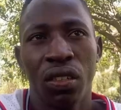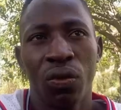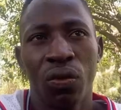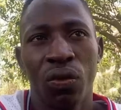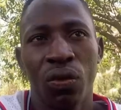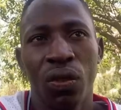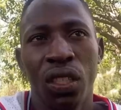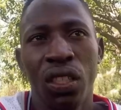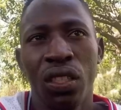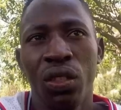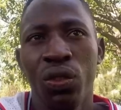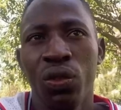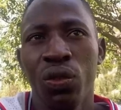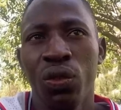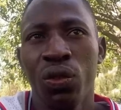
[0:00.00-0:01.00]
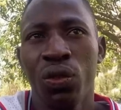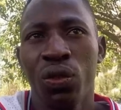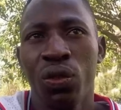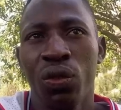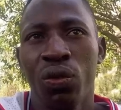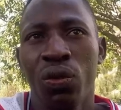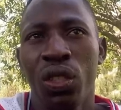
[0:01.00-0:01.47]
when you
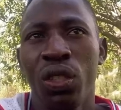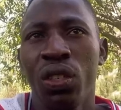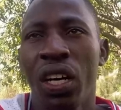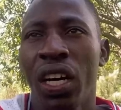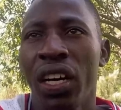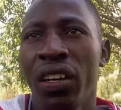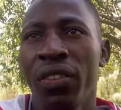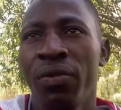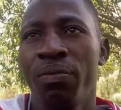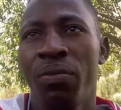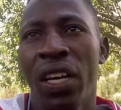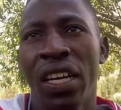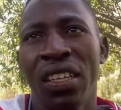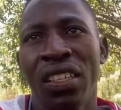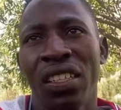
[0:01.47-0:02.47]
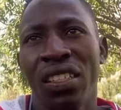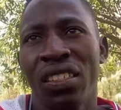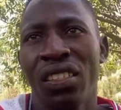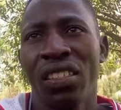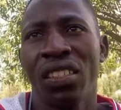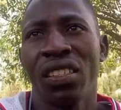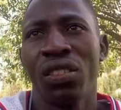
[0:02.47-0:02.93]
have bad
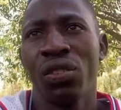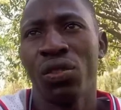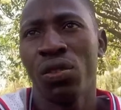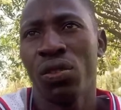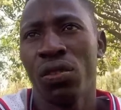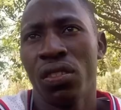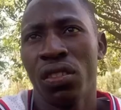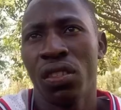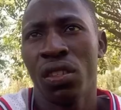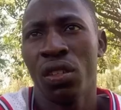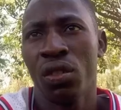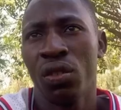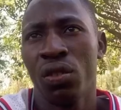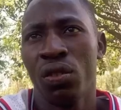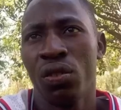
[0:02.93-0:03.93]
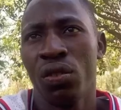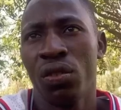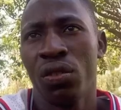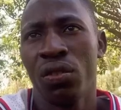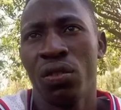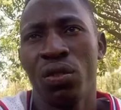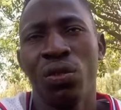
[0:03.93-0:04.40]
intentions,
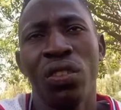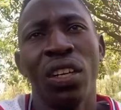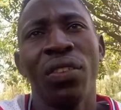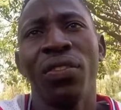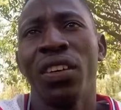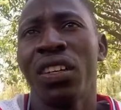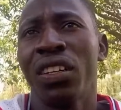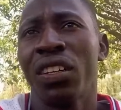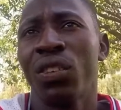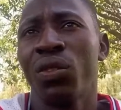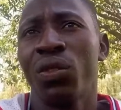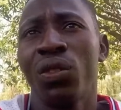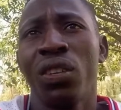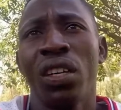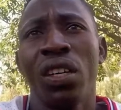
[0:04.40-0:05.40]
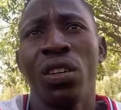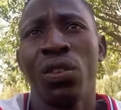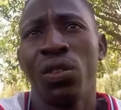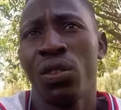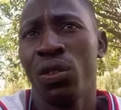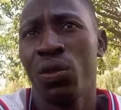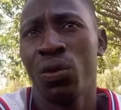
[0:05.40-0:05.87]
you never go a
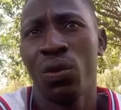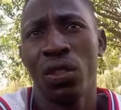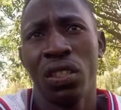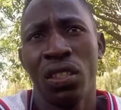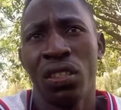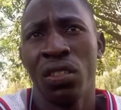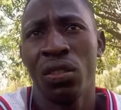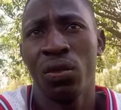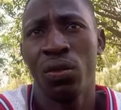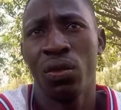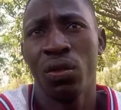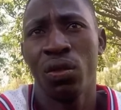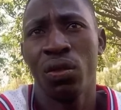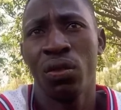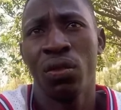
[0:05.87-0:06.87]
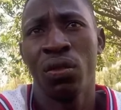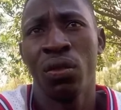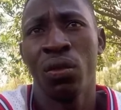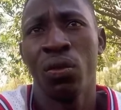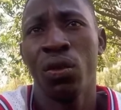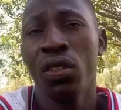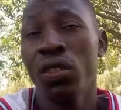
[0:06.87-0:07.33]
long way, you know.
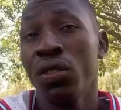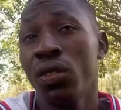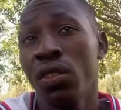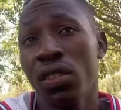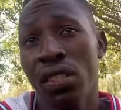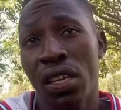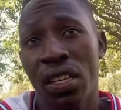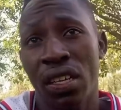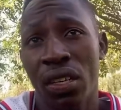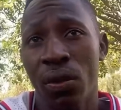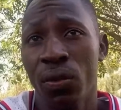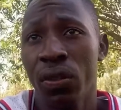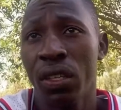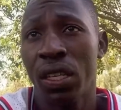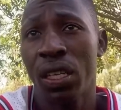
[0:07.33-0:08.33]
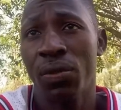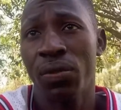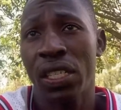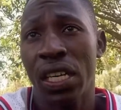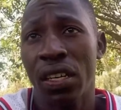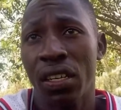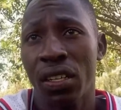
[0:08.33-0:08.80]
What goes around comes
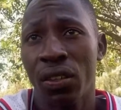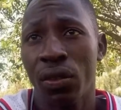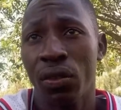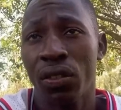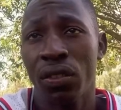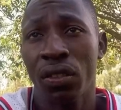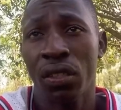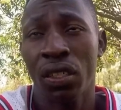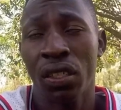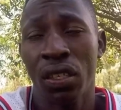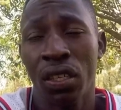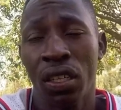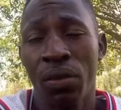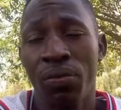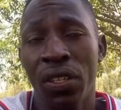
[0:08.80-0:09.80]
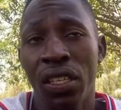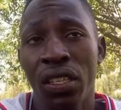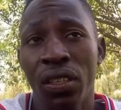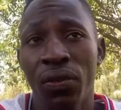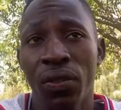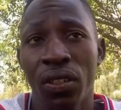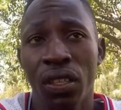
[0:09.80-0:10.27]
around. I
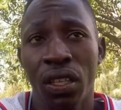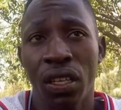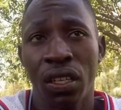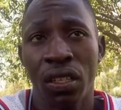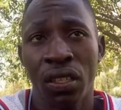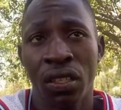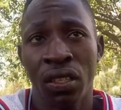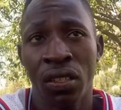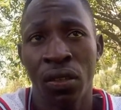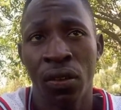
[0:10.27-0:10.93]
believe on that.